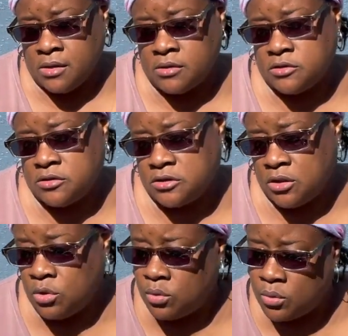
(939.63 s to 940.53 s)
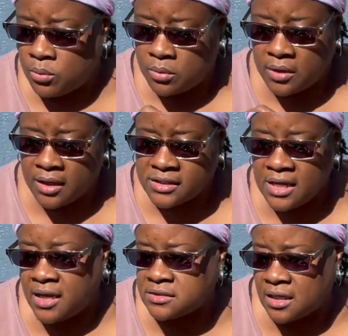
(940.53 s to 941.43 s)
So, and it
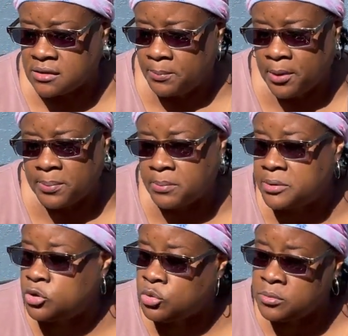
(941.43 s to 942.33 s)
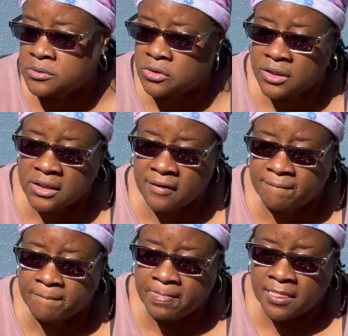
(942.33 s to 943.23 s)
has like the purple blooms on it.
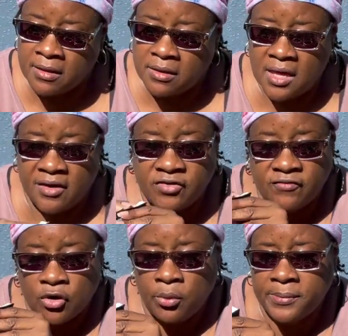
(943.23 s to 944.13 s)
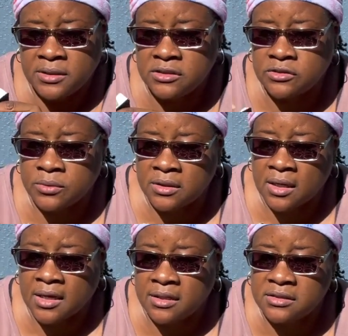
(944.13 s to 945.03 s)
Haven't even opened this one. I
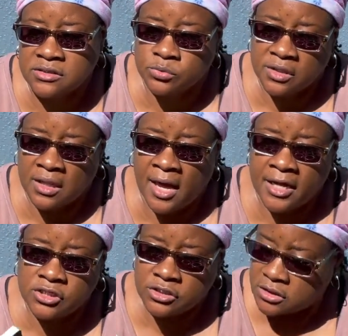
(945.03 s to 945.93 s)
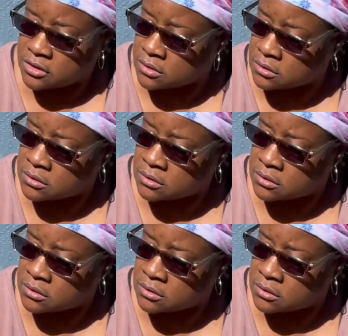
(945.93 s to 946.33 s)
got this one last year.